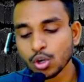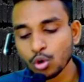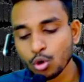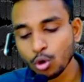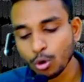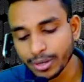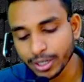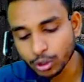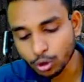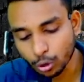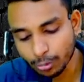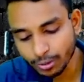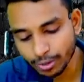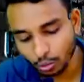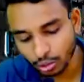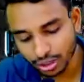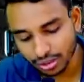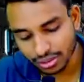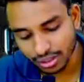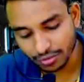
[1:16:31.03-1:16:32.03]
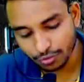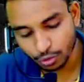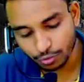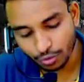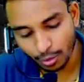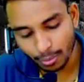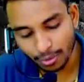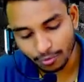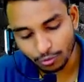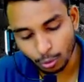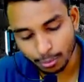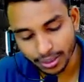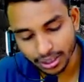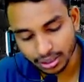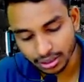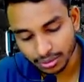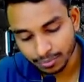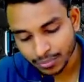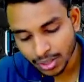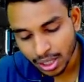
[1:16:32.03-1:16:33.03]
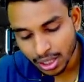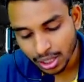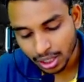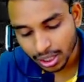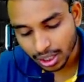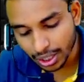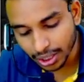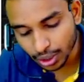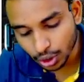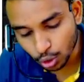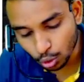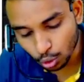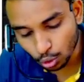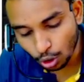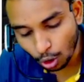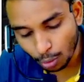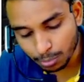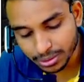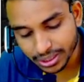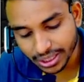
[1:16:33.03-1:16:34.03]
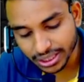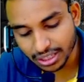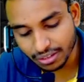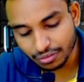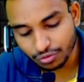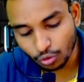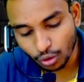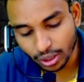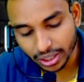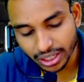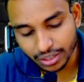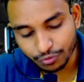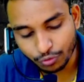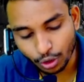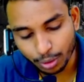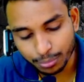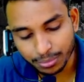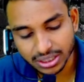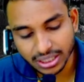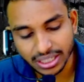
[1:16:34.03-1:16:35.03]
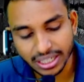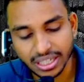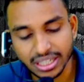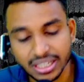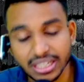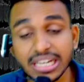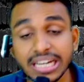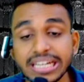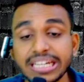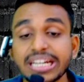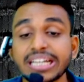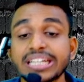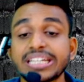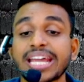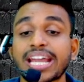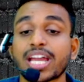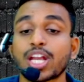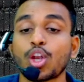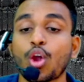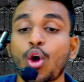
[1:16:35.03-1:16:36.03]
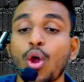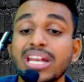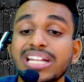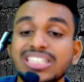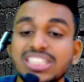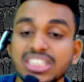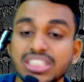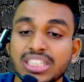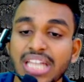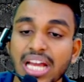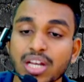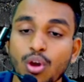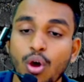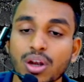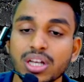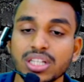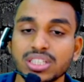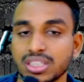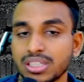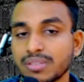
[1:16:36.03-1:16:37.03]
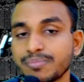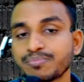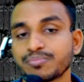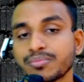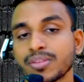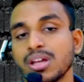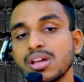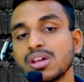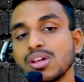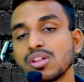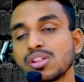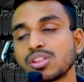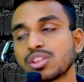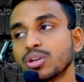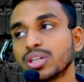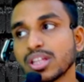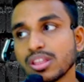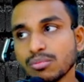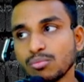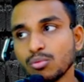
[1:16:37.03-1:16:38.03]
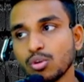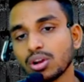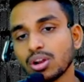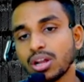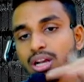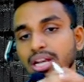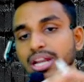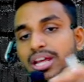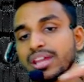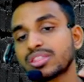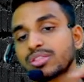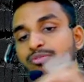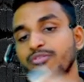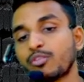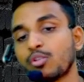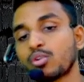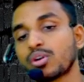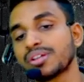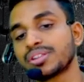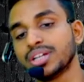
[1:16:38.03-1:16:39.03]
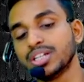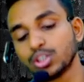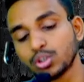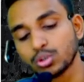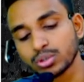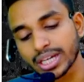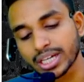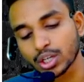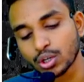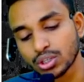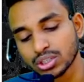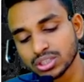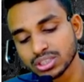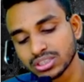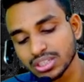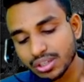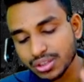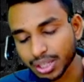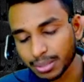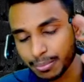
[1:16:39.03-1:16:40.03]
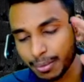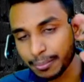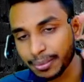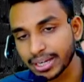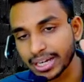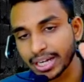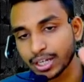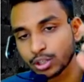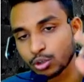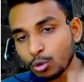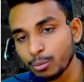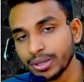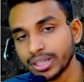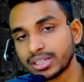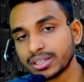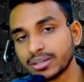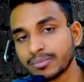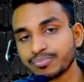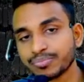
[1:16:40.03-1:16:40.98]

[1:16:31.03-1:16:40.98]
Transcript: COBIT. What is the full form of COBIT? Control objectives for information and related technology. So it is more or less focused into technology. Just remember that COBIT